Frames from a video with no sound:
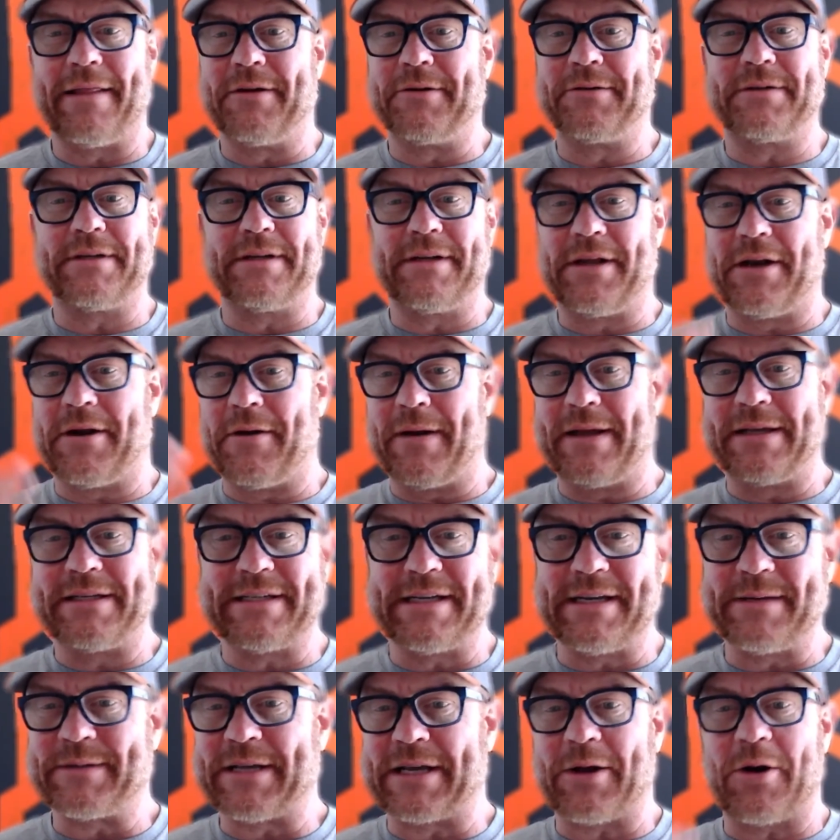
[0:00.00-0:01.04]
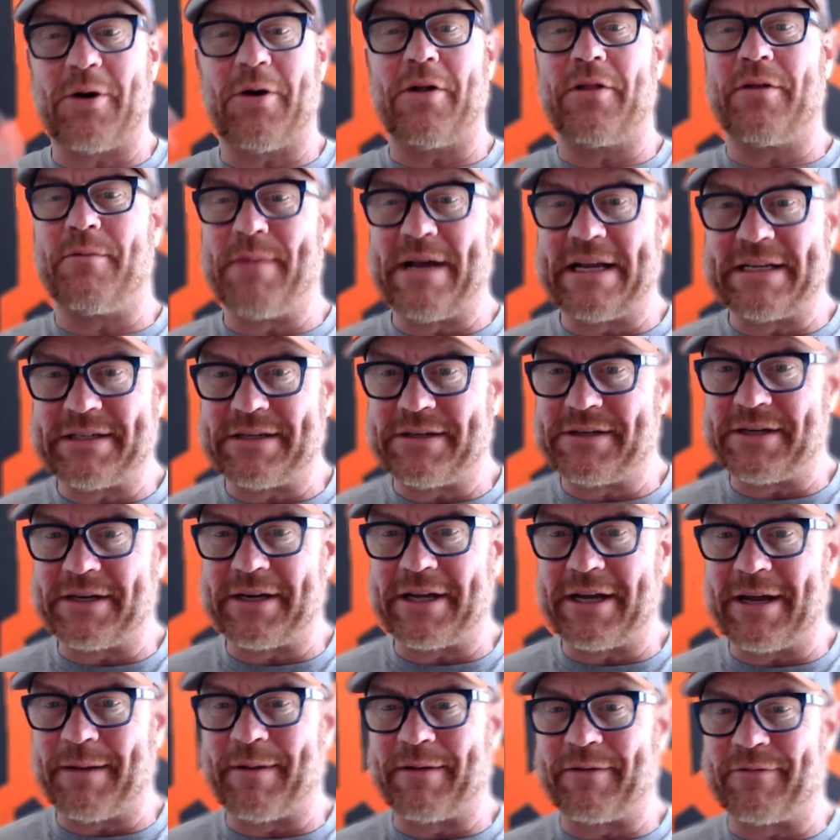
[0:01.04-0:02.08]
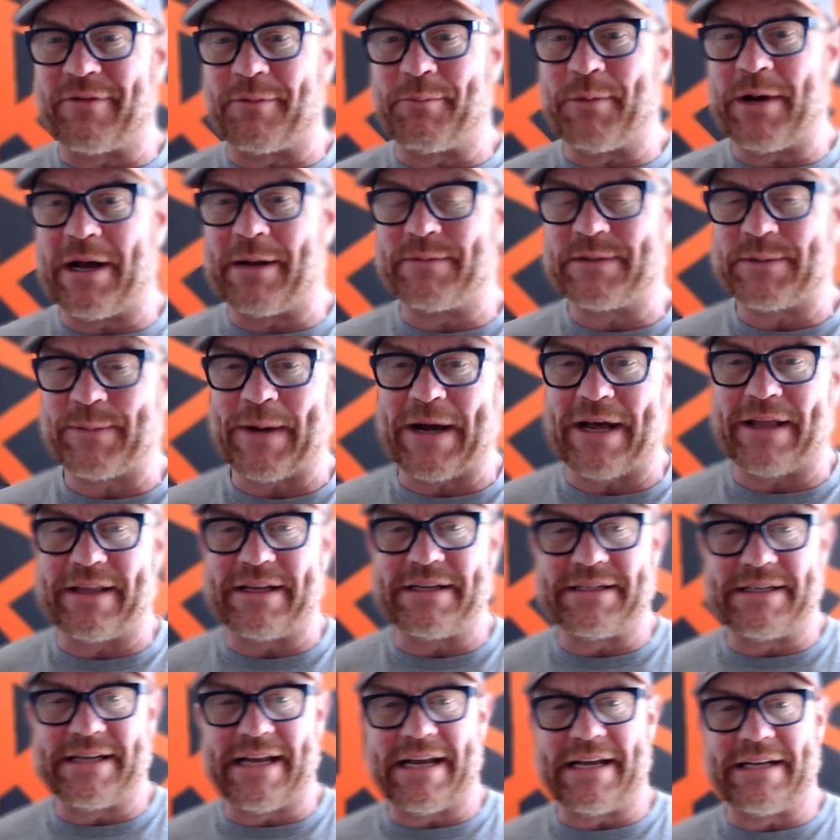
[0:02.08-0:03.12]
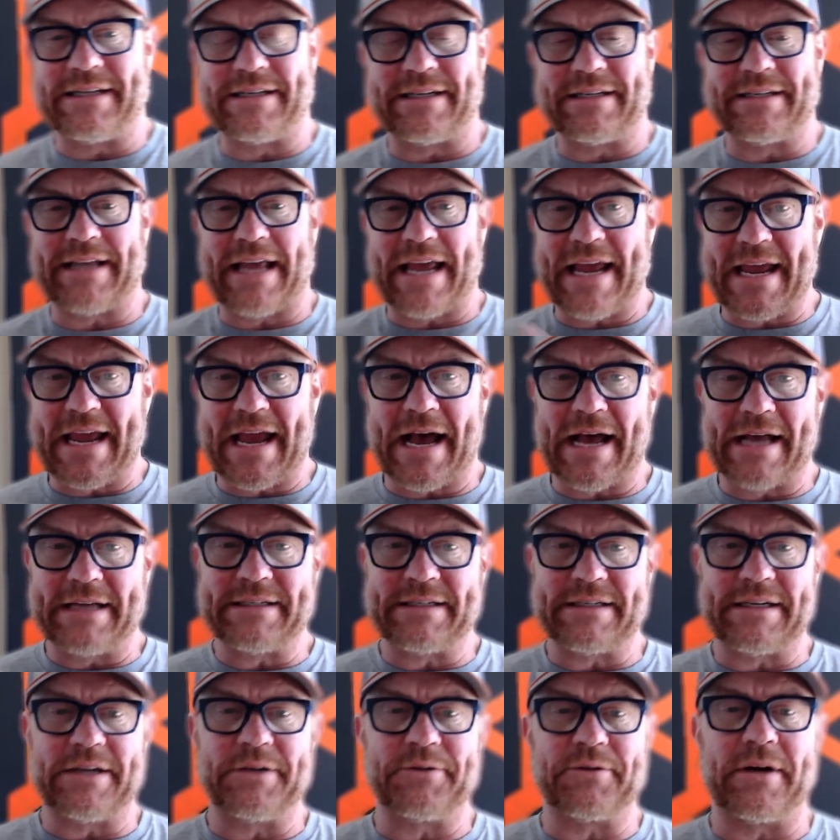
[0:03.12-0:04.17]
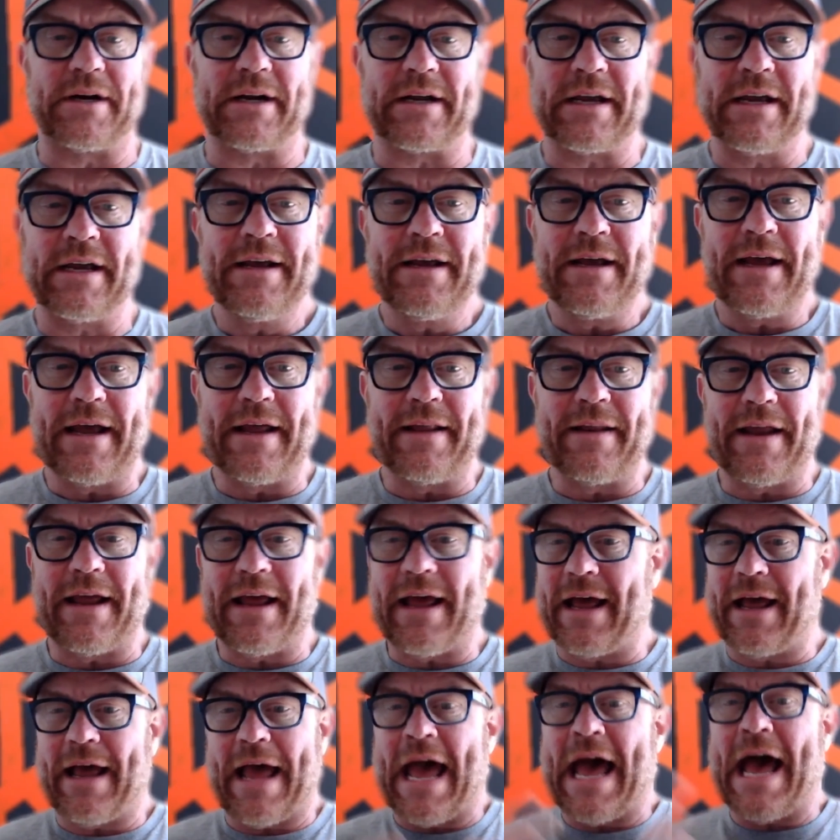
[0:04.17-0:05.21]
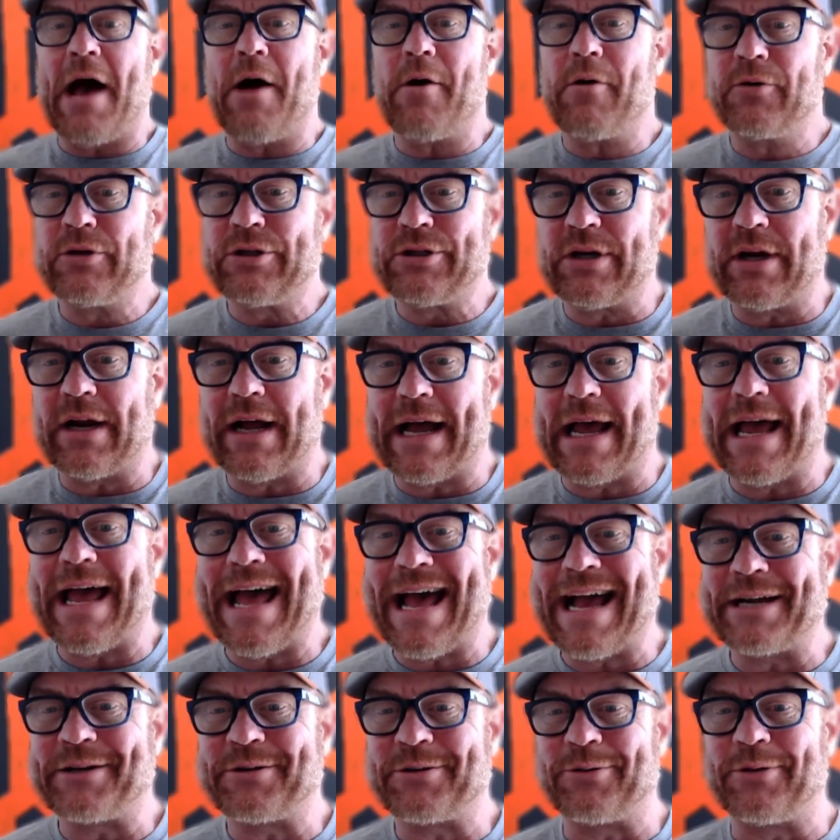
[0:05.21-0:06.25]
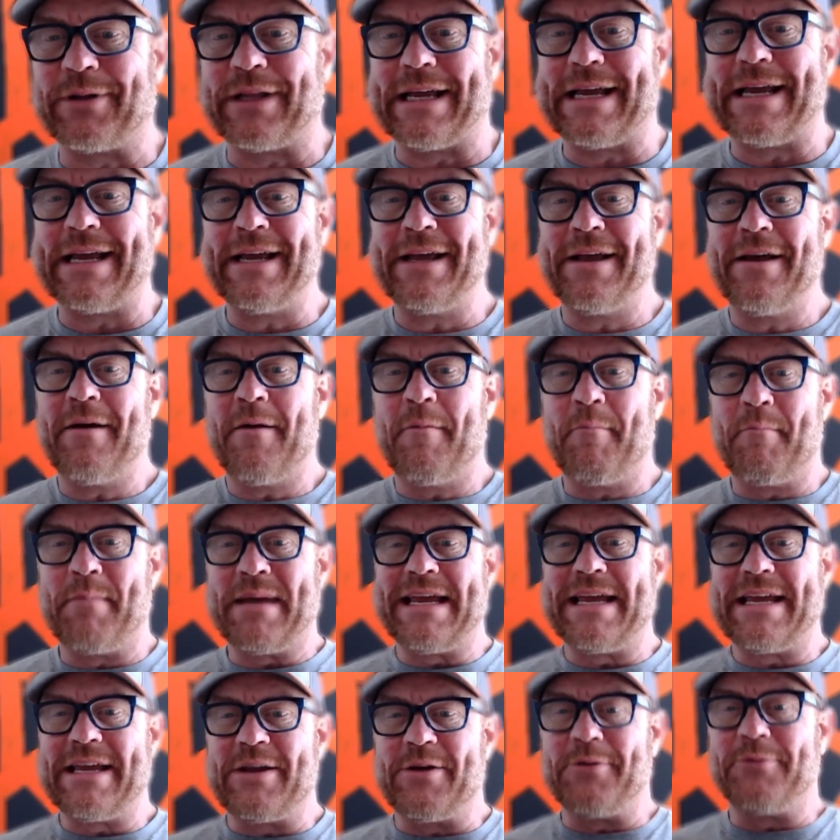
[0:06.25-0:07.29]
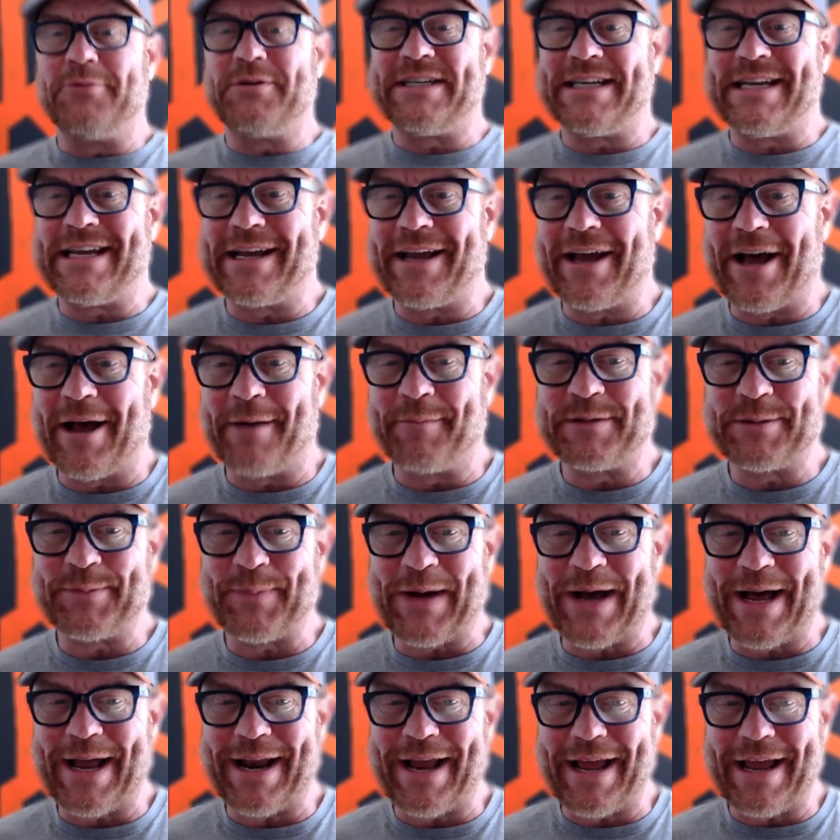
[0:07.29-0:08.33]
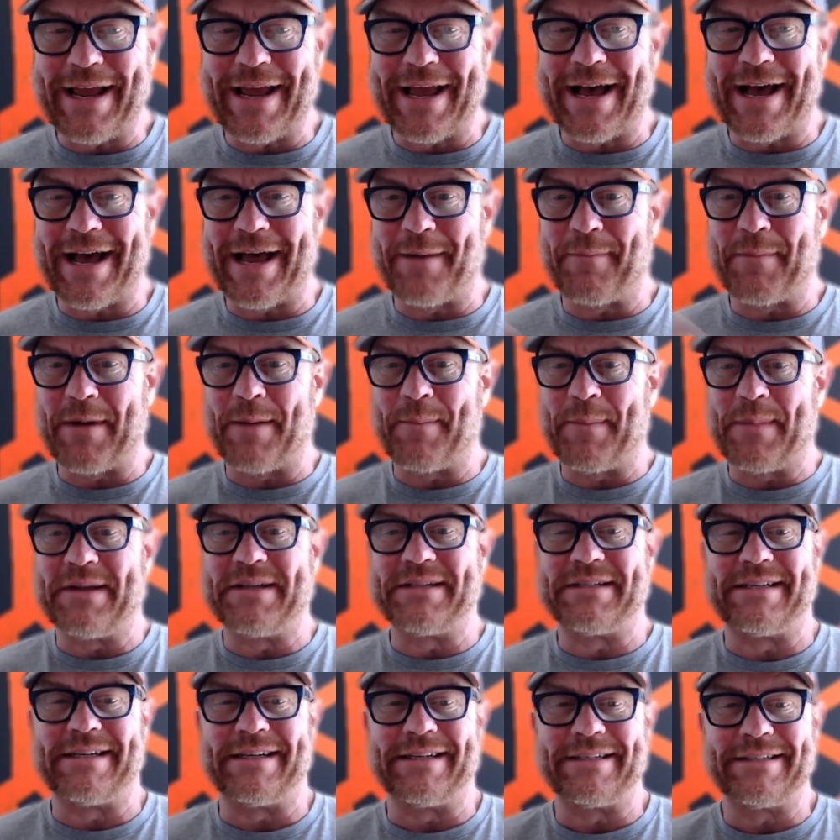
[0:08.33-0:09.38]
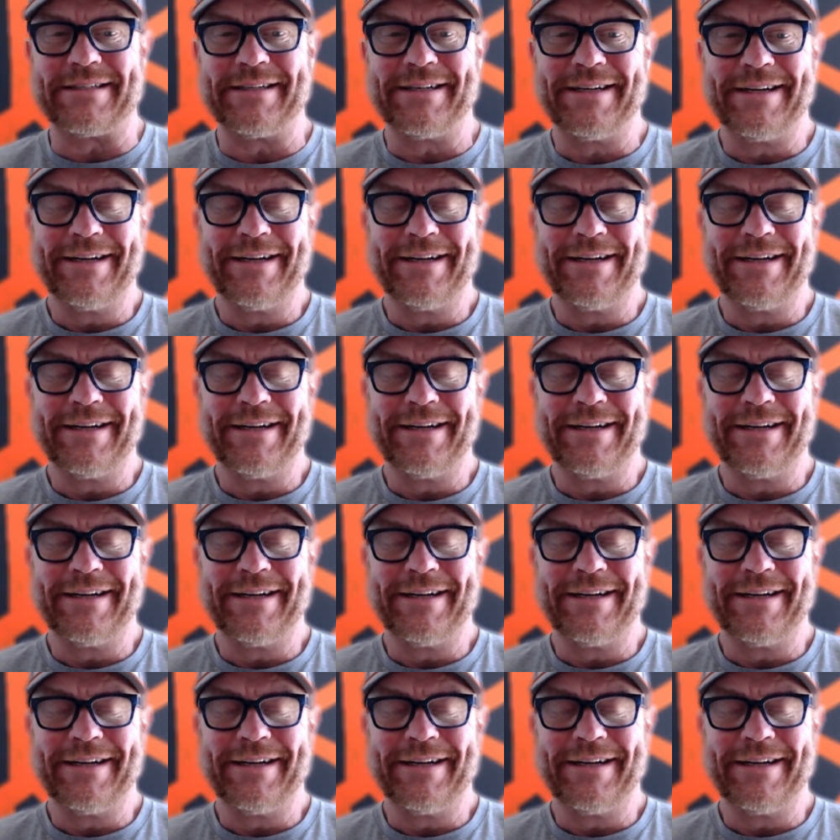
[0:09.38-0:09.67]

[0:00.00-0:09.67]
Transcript: It seems like all the messaging coming from HubSpot these days is AI centric. And how should I actually be using HubSpot AI in my business?